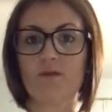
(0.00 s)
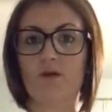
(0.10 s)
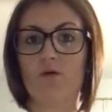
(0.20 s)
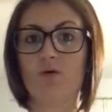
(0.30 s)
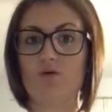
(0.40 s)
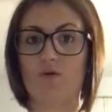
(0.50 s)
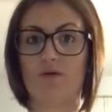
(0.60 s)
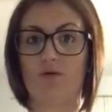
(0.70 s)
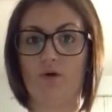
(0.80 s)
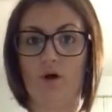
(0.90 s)
Who knows where
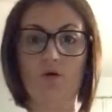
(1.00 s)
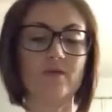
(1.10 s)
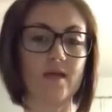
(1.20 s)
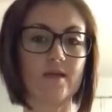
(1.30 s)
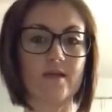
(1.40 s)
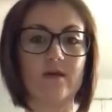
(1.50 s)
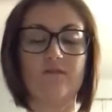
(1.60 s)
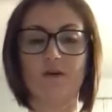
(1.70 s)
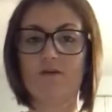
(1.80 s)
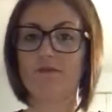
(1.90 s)
they'll go when they
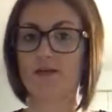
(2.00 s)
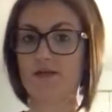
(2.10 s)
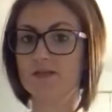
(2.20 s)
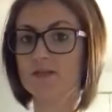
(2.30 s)
leave, if they get